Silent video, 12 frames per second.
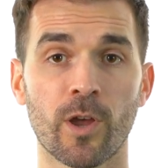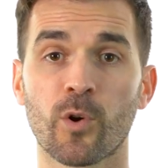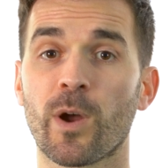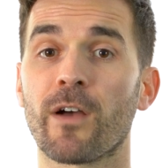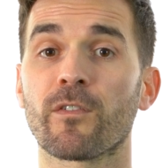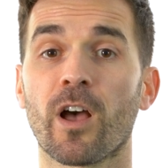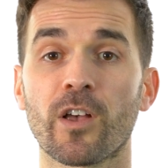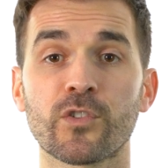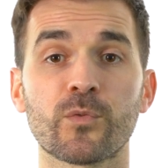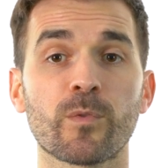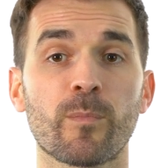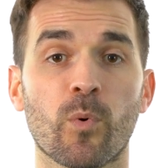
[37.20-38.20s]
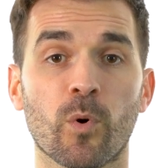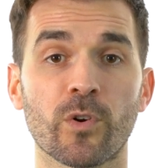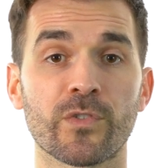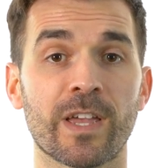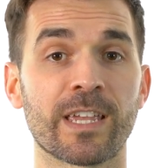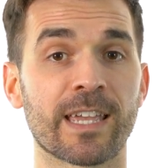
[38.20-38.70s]
Craft custom
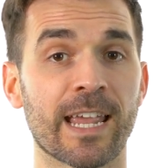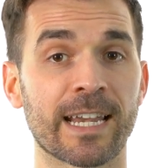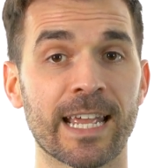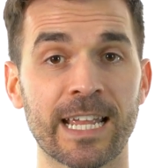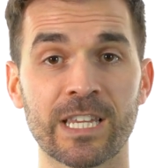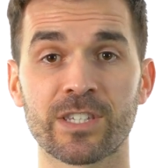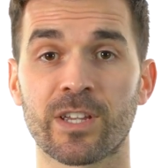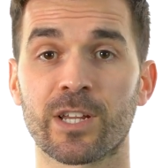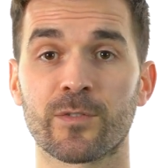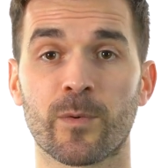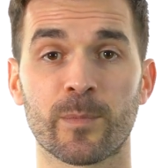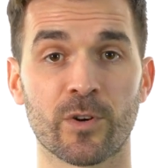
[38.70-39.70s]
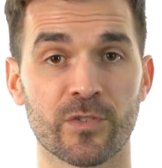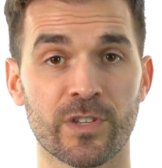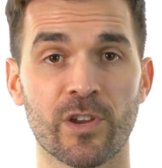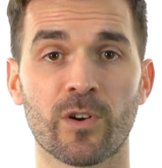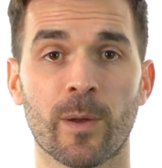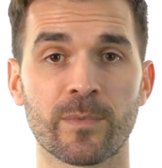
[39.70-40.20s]
reports and gain insights from your
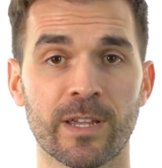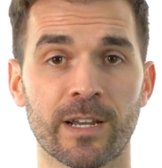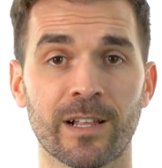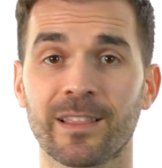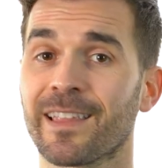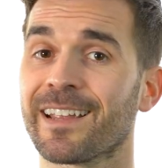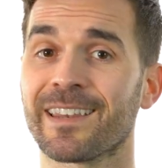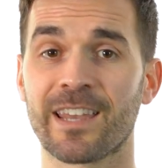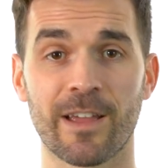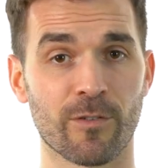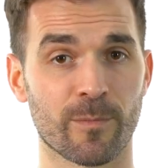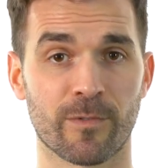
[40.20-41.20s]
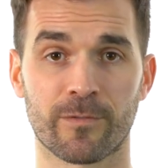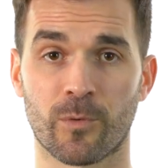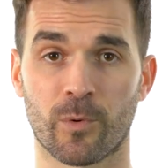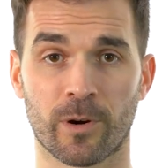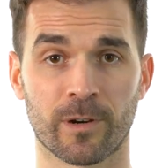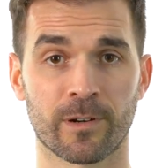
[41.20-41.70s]
CRM data like never
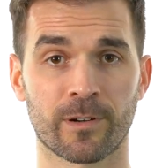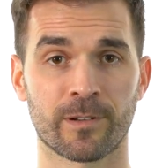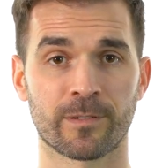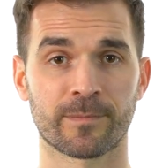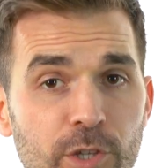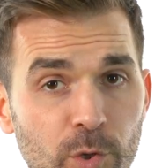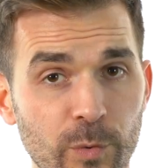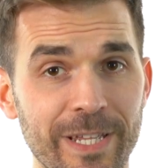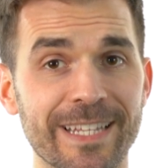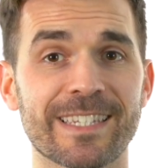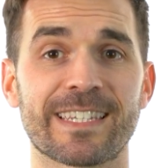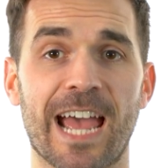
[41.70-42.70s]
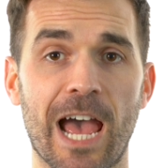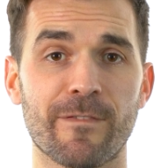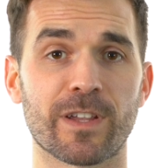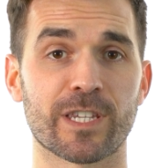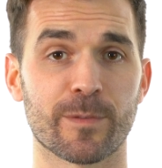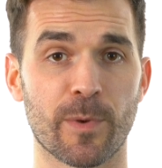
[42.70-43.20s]
before. You'll need staff
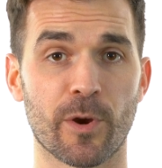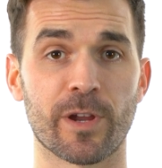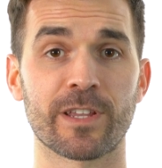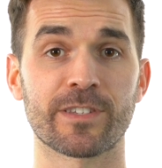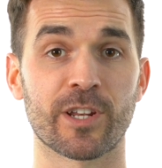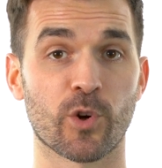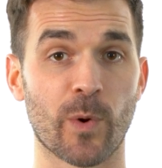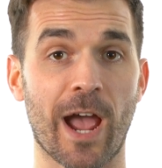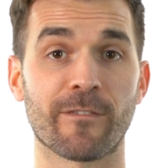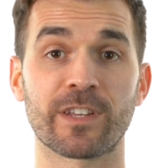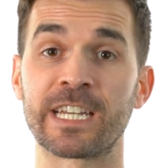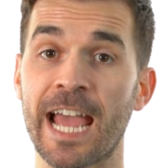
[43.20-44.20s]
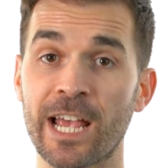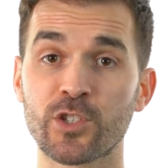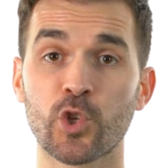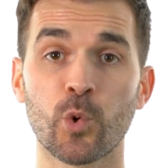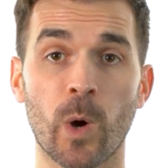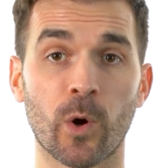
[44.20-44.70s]
experienced in crafting
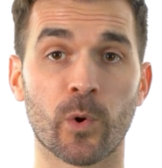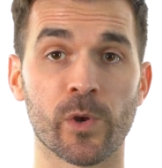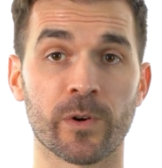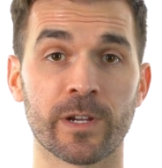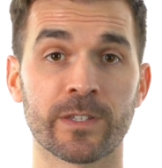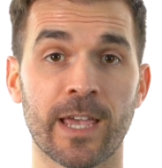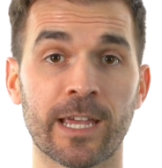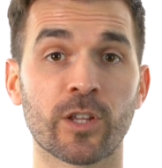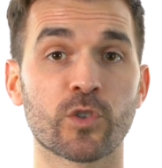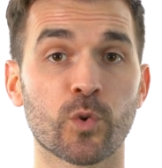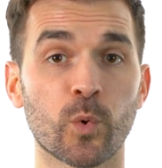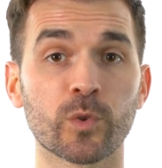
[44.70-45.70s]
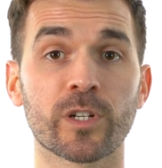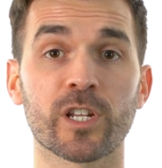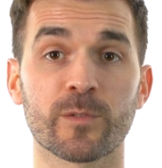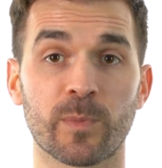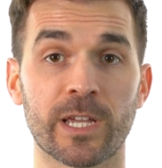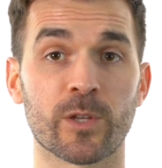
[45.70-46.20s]
SQL queries and a tool to
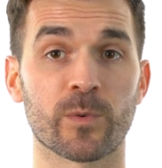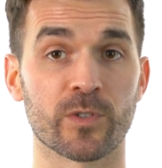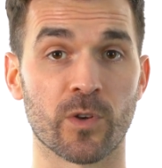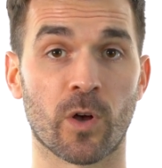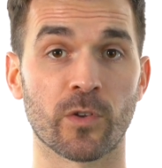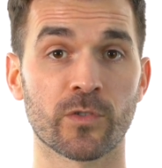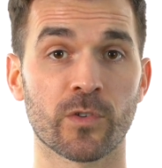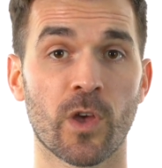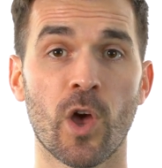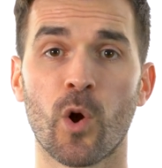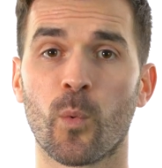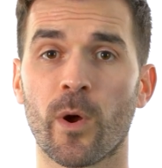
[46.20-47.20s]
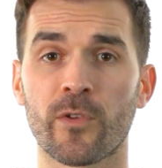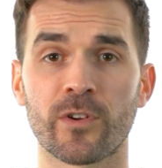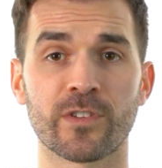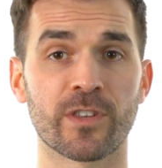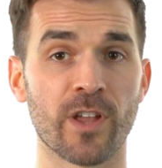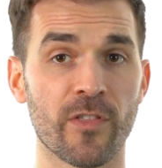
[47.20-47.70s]
display the results, whether
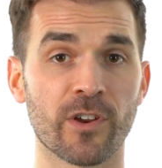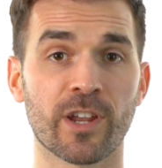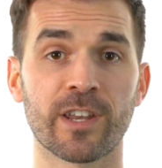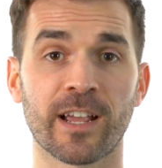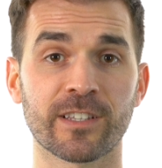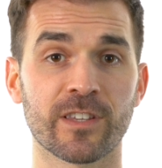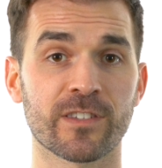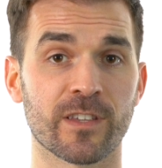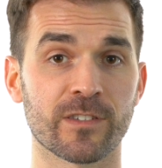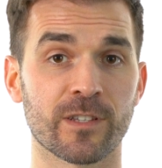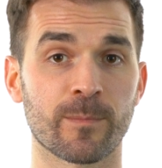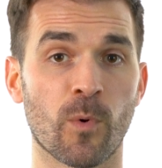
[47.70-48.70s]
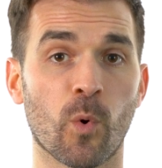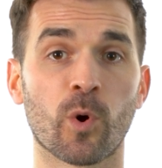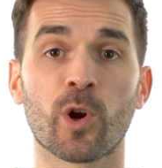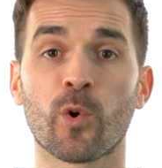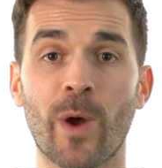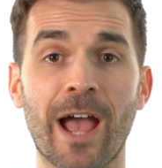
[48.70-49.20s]
it's another connected system
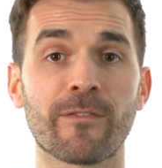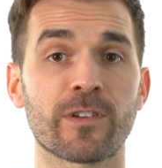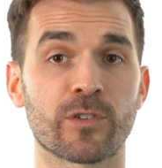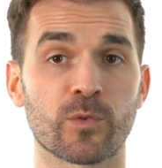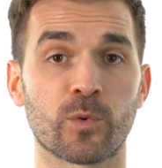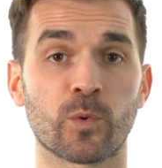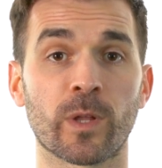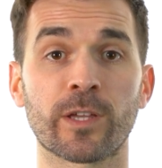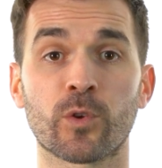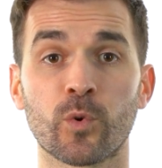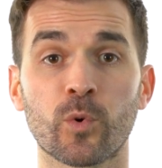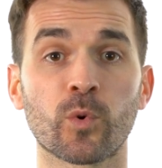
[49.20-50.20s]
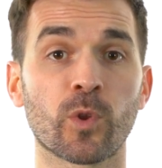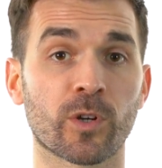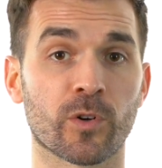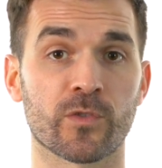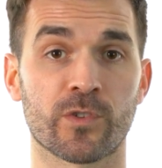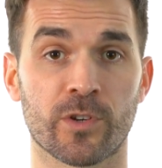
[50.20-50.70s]
or a graphing tool like Google
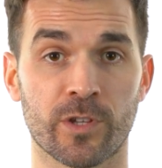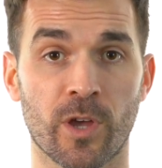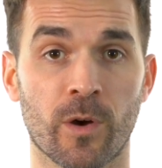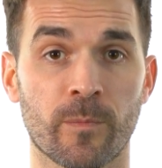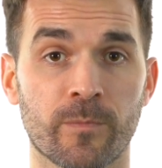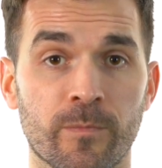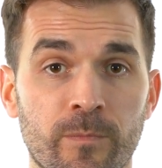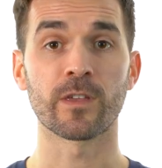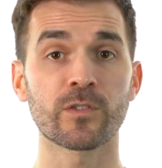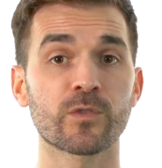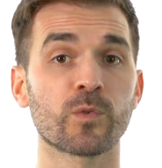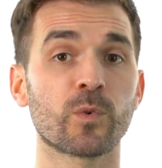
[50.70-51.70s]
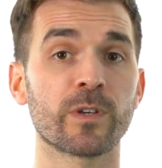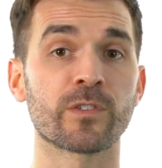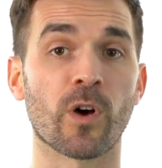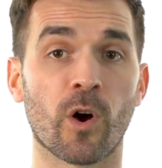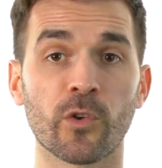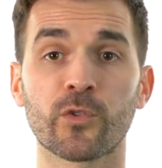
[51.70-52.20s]
Looker Studio. This tool is
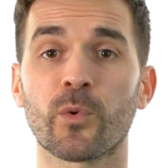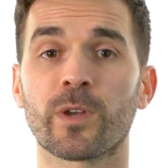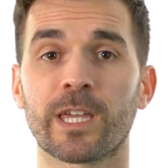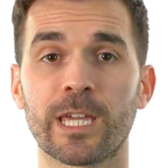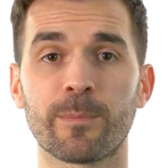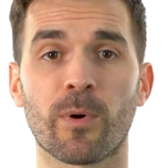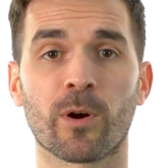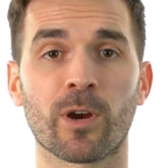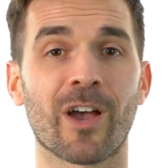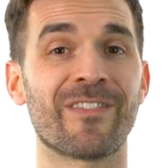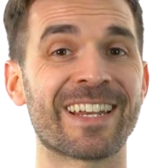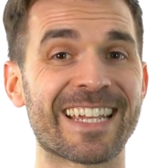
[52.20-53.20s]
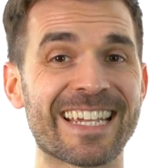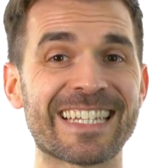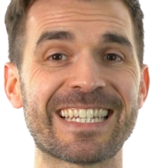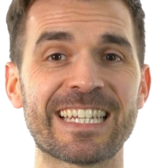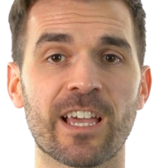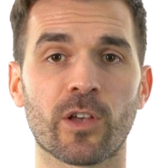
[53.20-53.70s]
also a key part of an
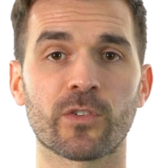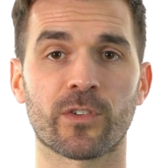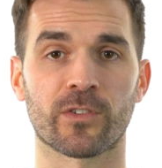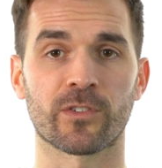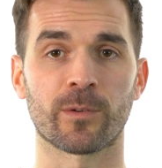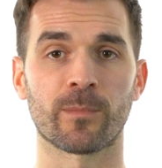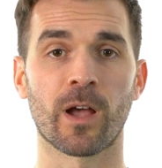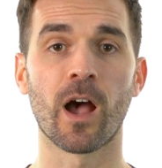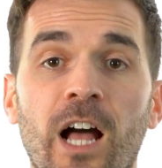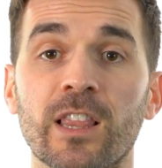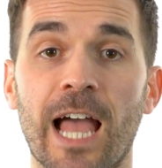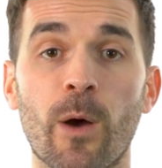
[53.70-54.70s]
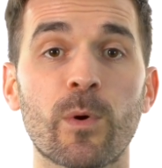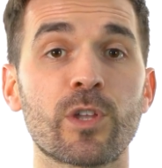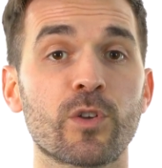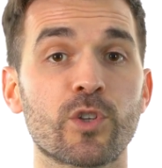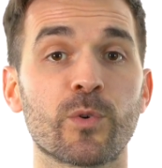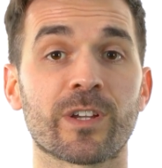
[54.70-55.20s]
ETL system, allowing
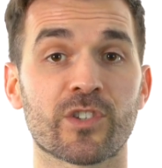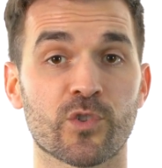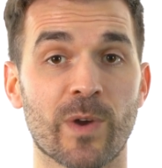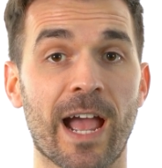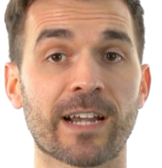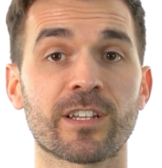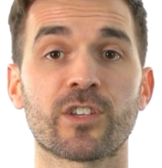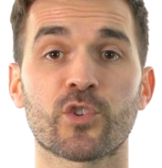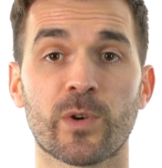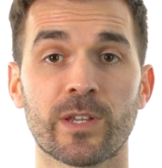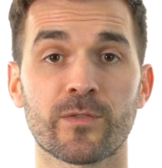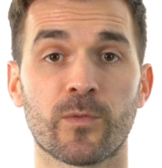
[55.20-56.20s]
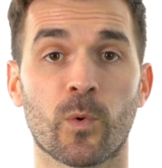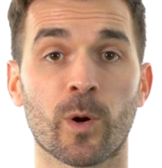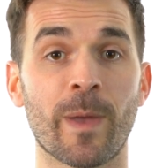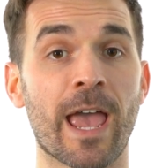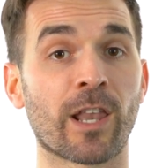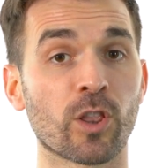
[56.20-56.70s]
you to extract,
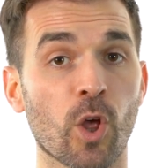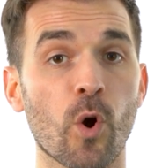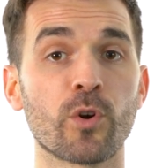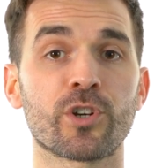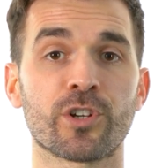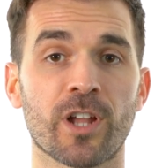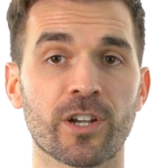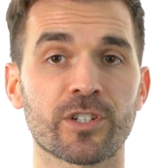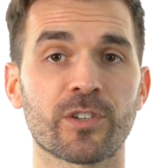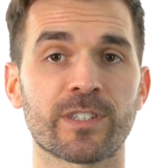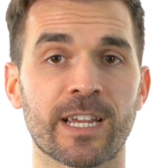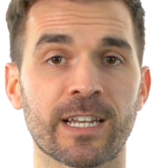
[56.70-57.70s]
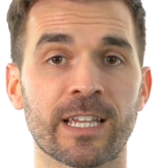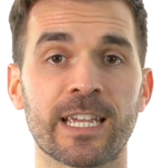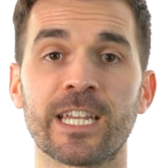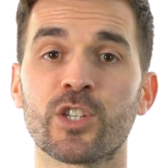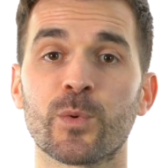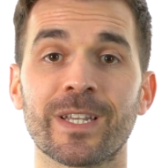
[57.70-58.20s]
transform, and load your Nutshell data
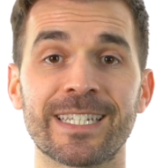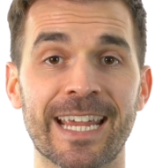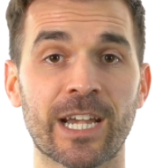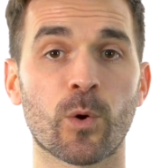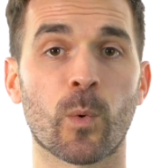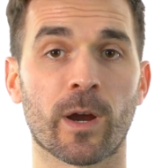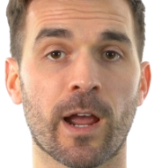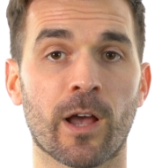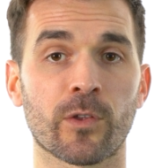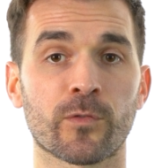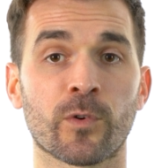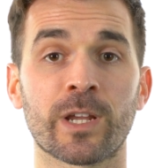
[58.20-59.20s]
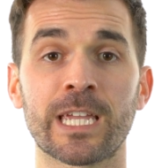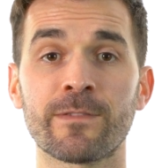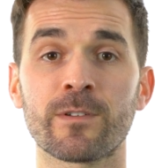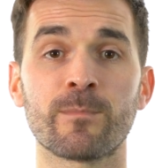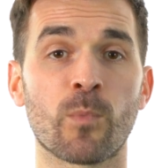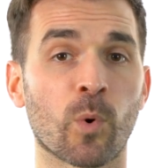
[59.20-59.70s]
into a data warehouse for
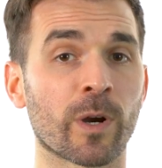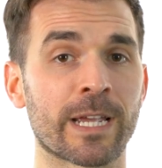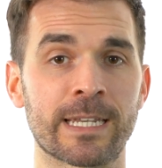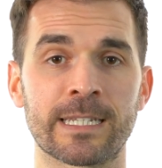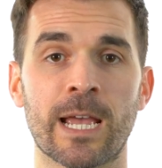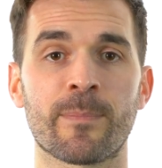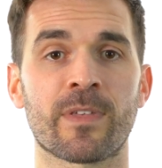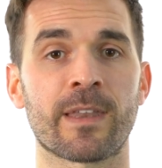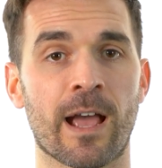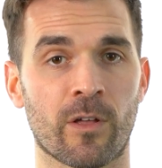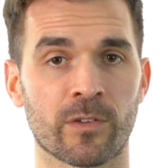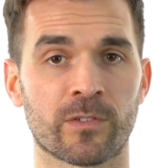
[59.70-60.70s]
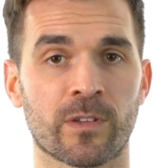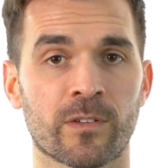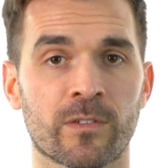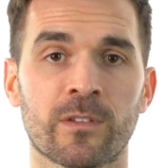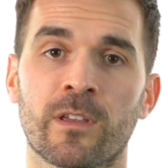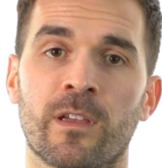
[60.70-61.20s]
even more in-depth
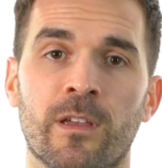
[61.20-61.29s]
analysis.